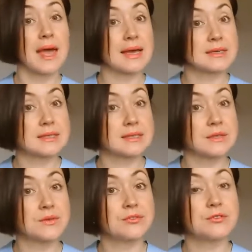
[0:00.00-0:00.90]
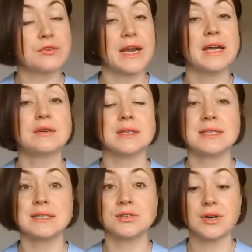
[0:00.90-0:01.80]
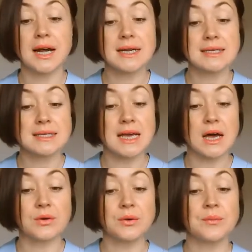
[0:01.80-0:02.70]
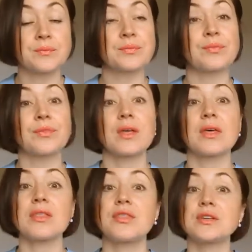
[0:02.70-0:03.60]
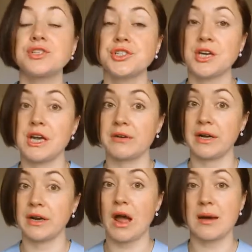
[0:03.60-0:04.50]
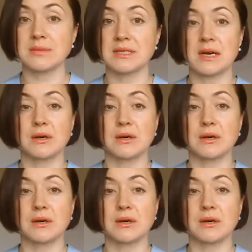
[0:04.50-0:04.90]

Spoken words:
As the fragrance dries down, the cherry comes